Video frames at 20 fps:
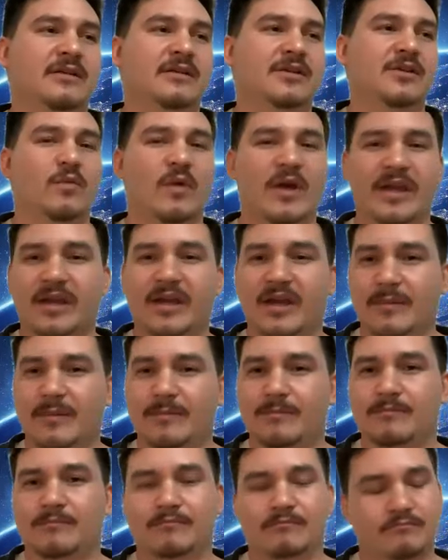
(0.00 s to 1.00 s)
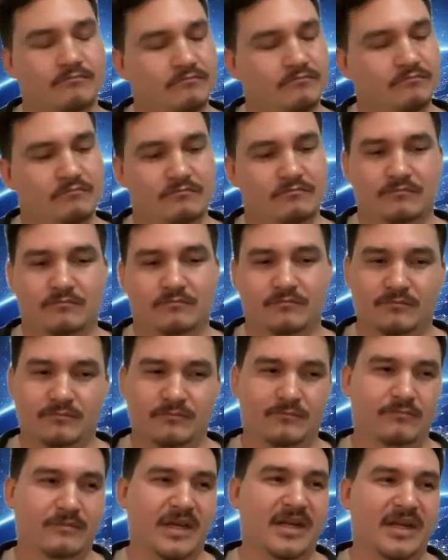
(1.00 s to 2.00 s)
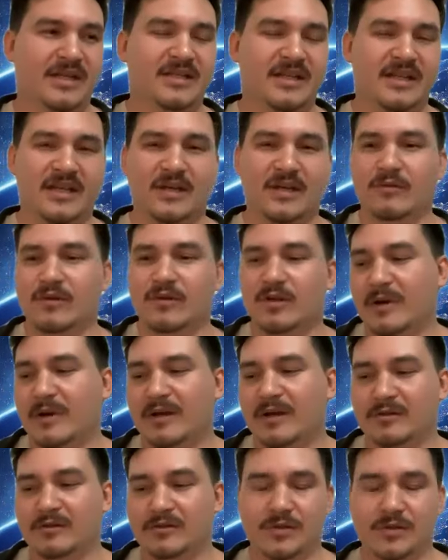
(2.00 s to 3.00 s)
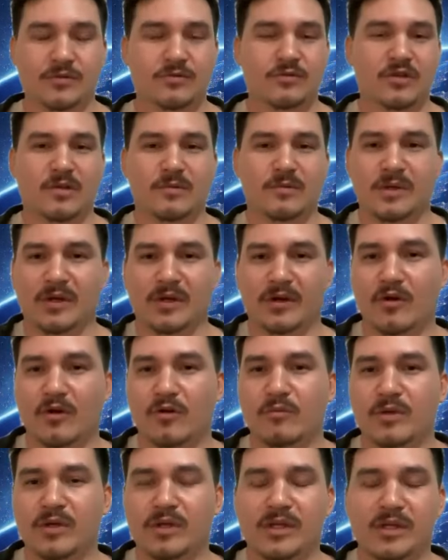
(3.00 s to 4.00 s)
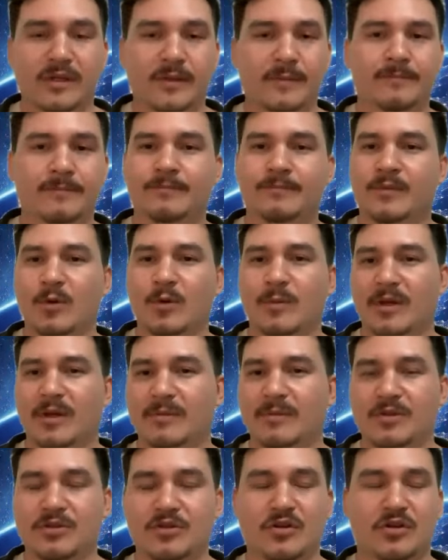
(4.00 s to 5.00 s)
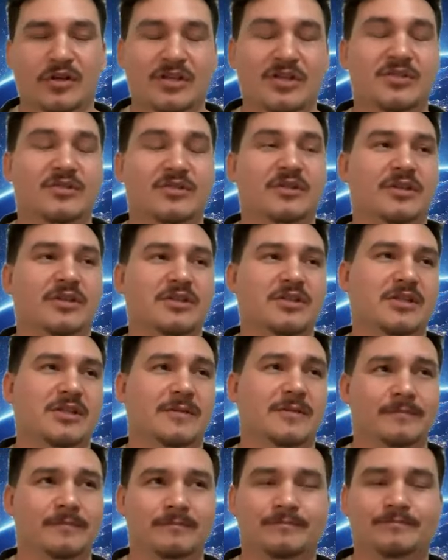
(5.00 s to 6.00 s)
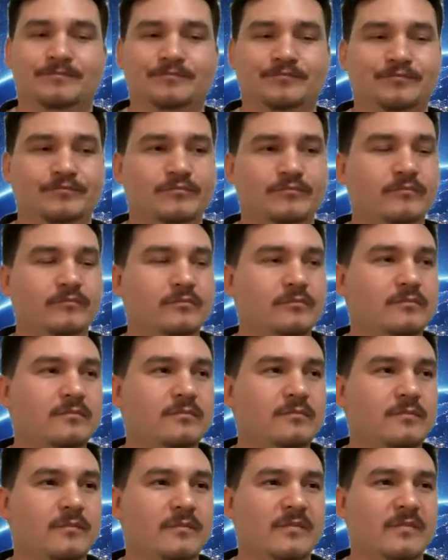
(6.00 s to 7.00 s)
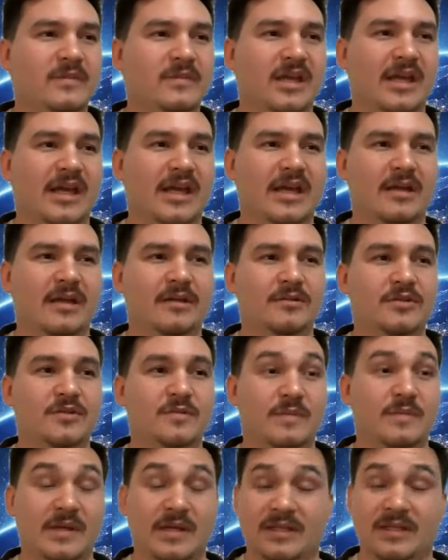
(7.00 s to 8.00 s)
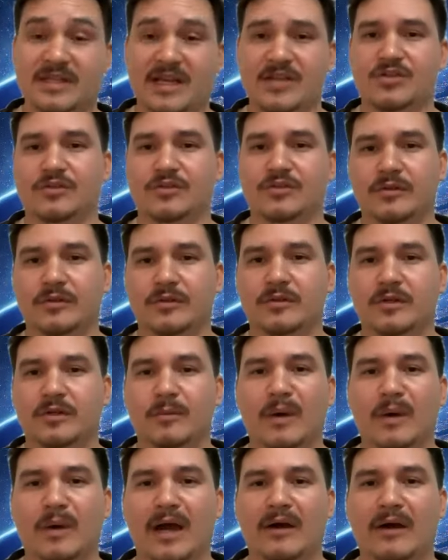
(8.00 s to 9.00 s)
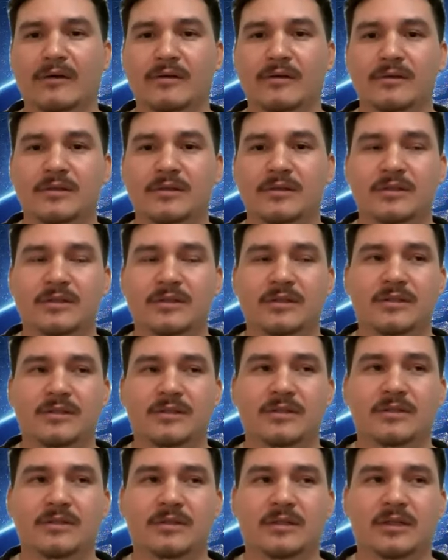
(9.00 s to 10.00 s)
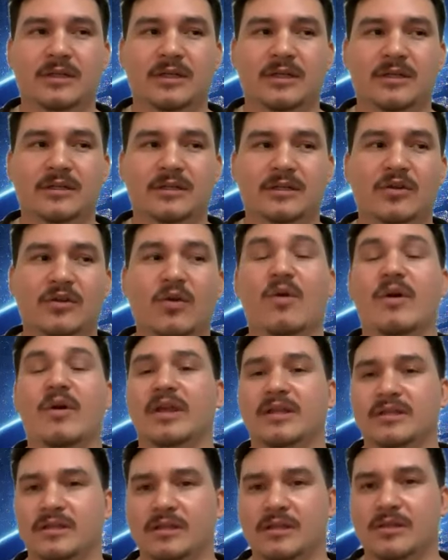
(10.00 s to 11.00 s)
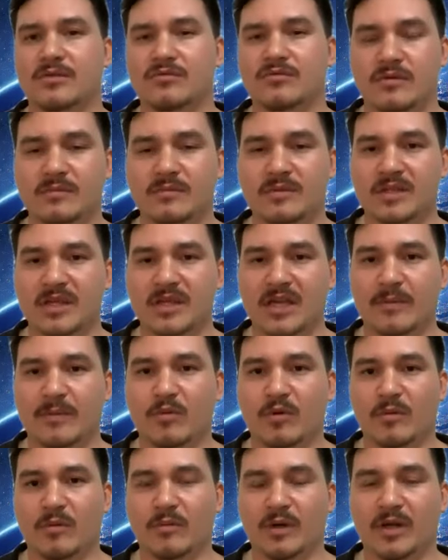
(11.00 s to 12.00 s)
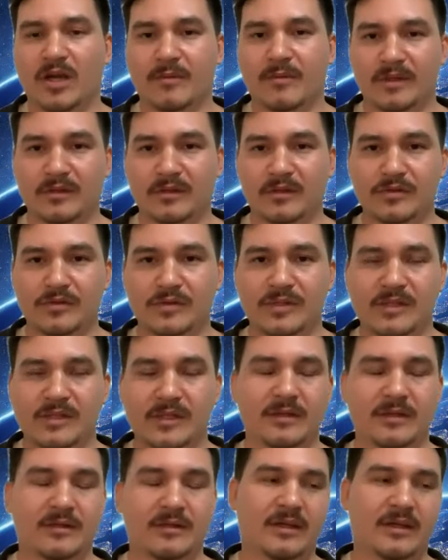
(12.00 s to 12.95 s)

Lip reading: You wake up, meditate, read about lucid dreaming or OBE, open up the Journeys trilogy, and just be intentional about going into the dreamscape or becoming lucid.